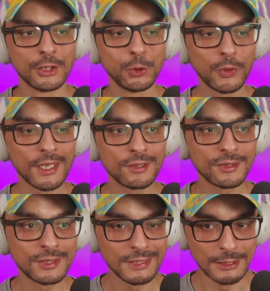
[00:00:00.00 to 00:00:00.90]
you can
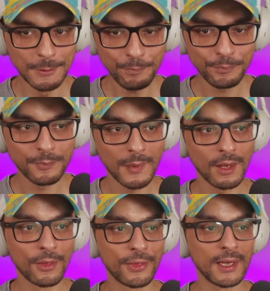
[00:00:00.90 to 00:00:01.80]
see
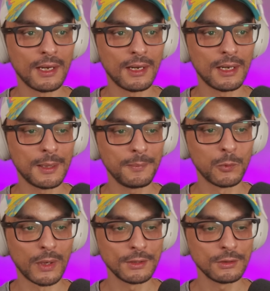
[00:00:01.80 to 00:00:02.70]
there are
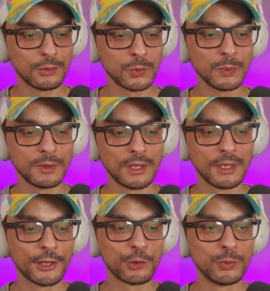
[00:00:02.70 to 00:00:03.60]
1, 2,
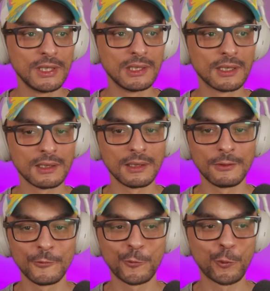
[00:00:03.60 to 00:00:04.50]
3 little
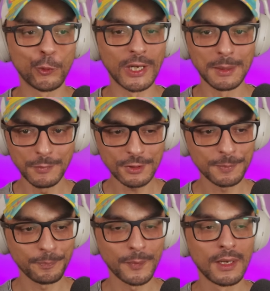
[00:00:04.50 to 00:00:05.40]
frames
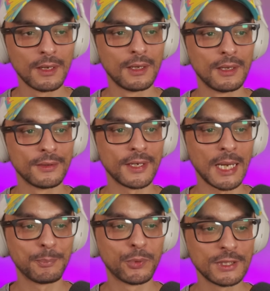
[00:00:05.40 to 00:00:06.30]
that
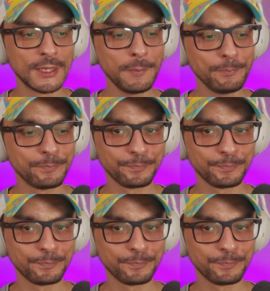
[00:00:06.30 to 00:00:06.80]
I put here.